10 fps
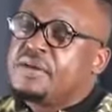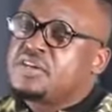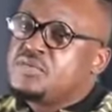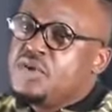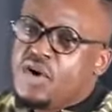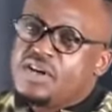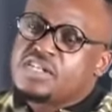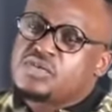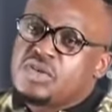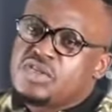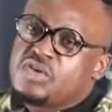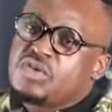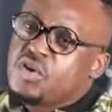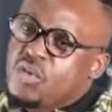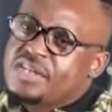But to be honest with
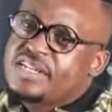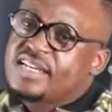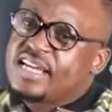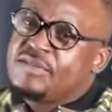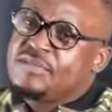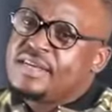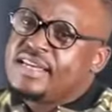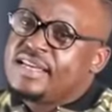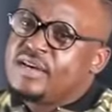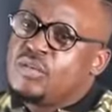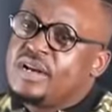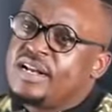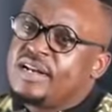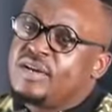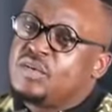you, the question can be,
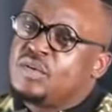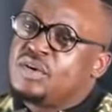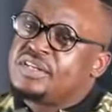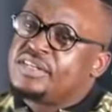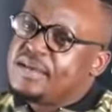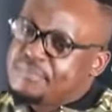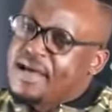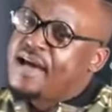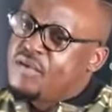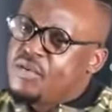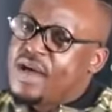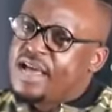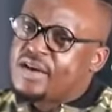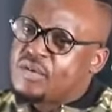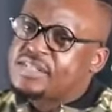will the power
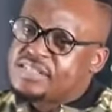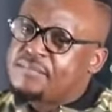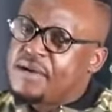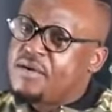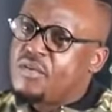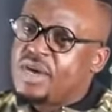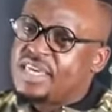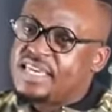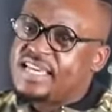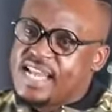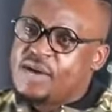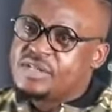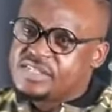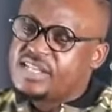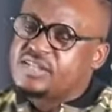work? Was the power working? And I
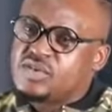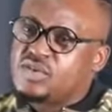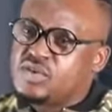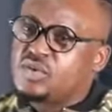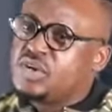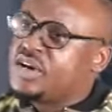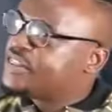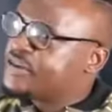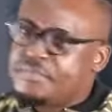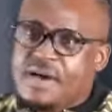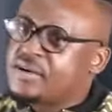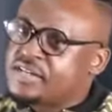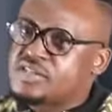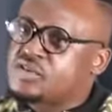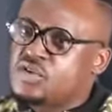will say to you, the power
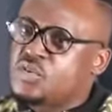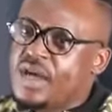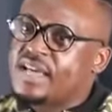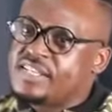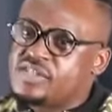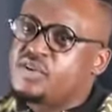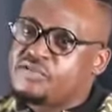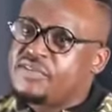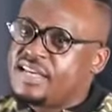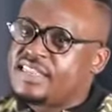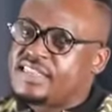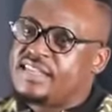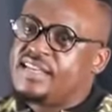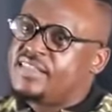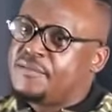does not work. It's your faith.
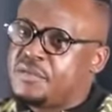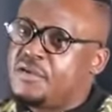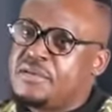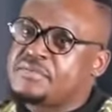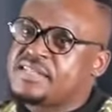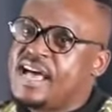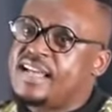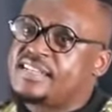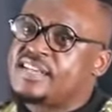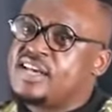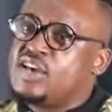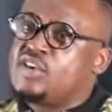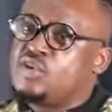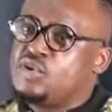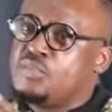The problem is that
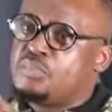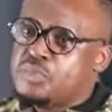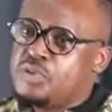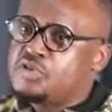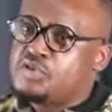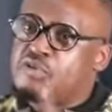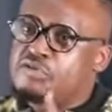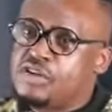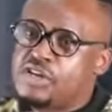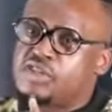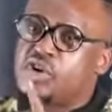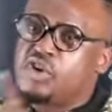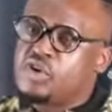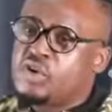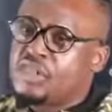you put your faith
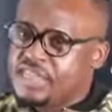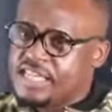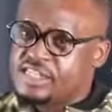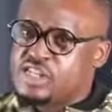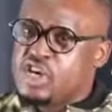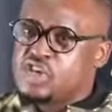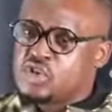on wrong things.